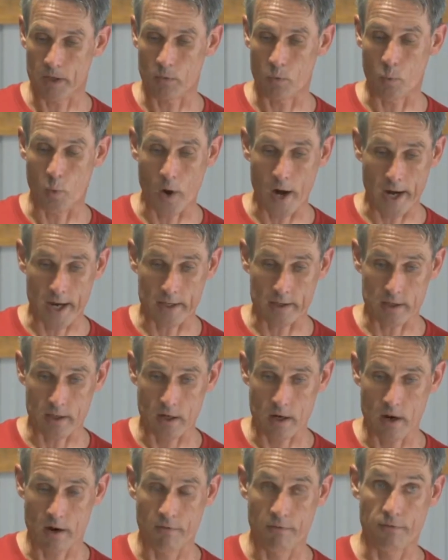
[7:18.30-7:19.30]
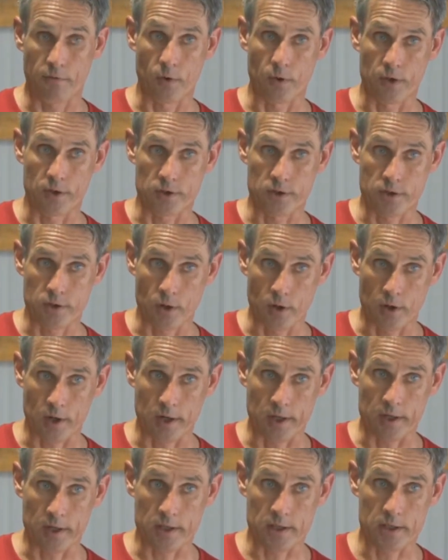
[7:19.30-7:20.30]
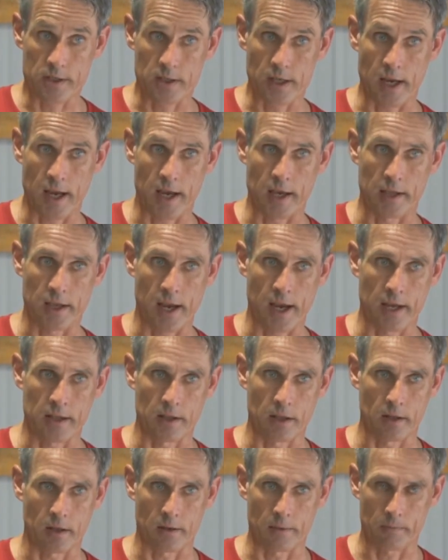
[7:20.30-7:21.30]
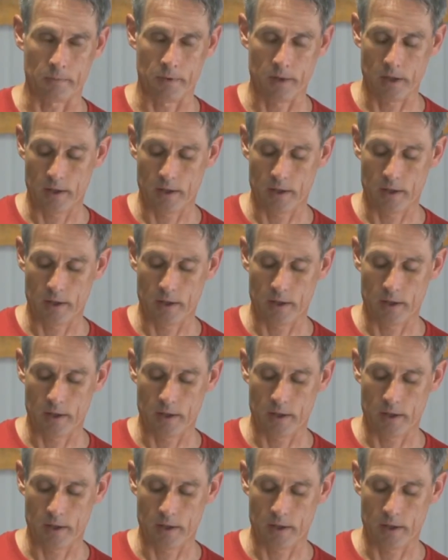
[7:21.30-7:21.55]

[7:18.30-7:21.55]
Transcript: weight for the sturdiness and the